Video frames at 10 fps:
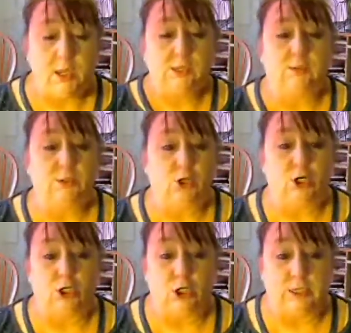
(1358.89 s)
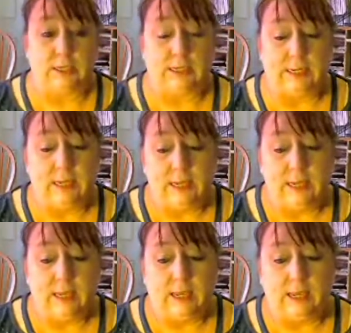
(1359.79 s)
So we started looking,
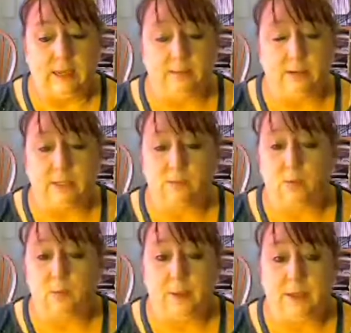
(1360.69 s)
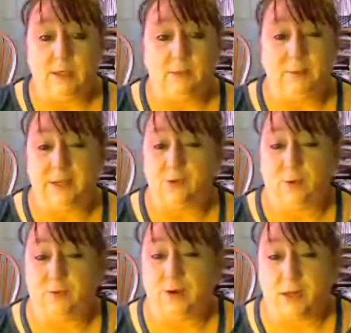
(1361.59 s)
and because we were paying
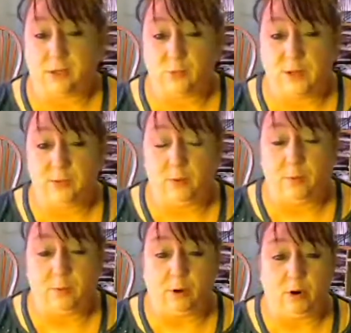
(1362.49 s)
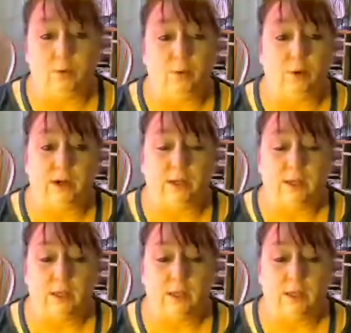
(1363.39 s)
$1,200 rent where we were, and we wanted to,